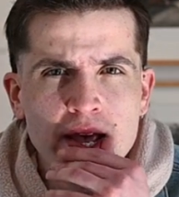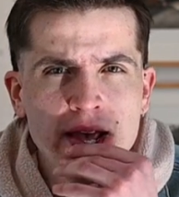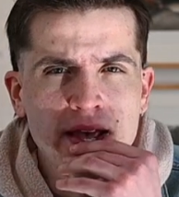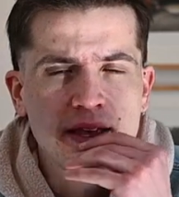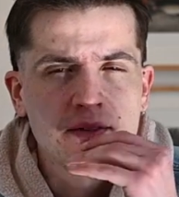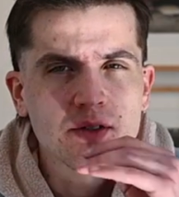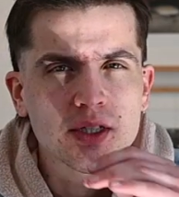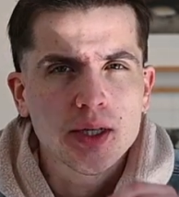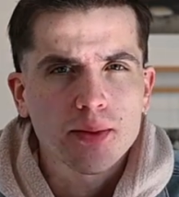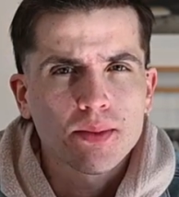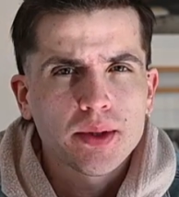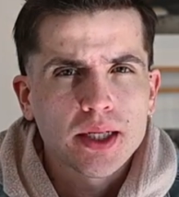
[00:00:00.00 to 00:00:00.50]

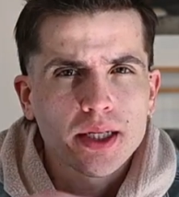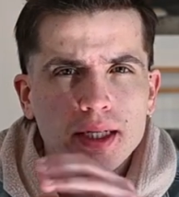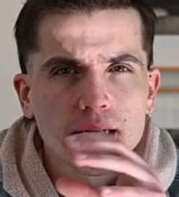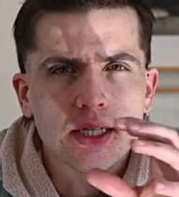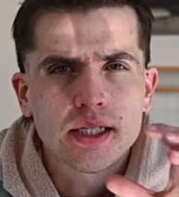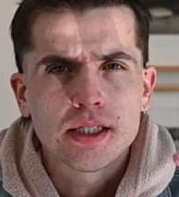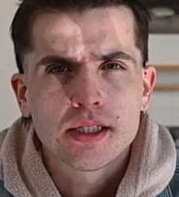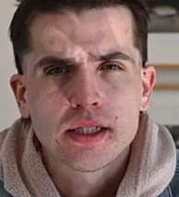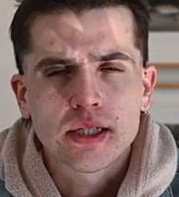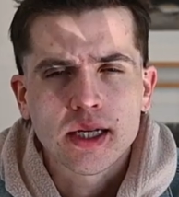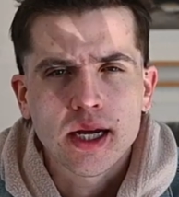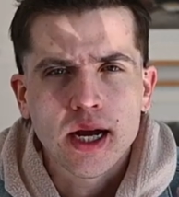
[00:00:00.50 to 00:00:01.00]
If something
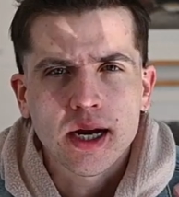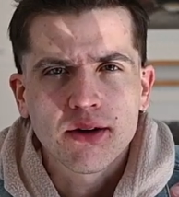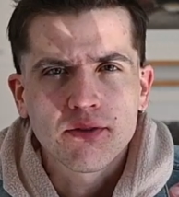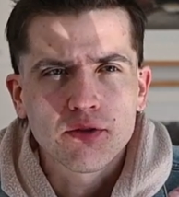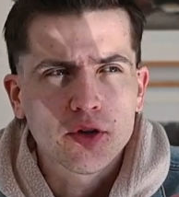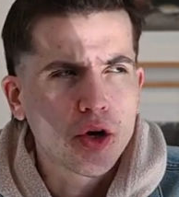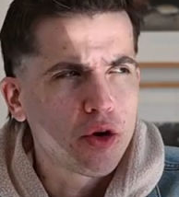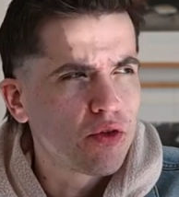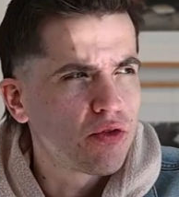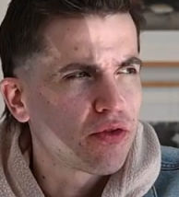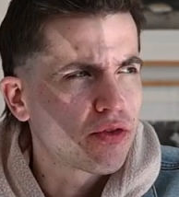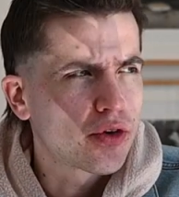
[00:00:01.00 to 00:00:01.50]
needs to kind of
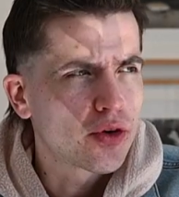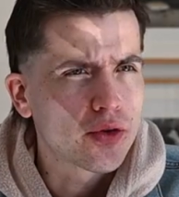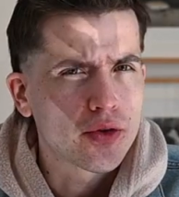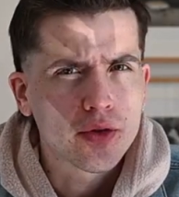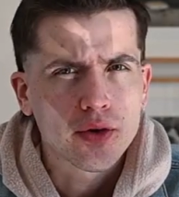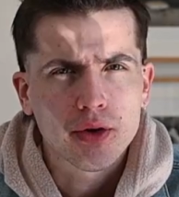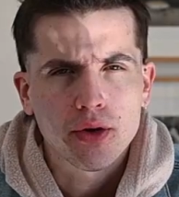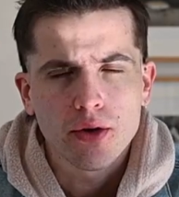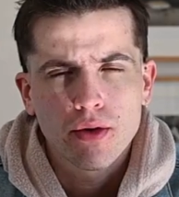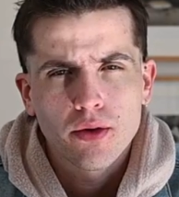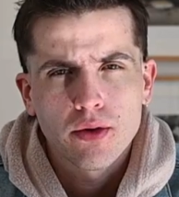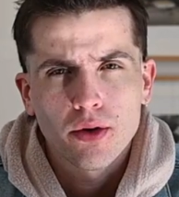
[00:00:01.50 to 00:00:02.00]
go
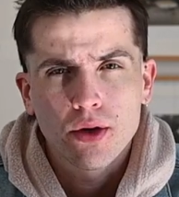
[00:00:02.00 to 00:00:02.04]
further,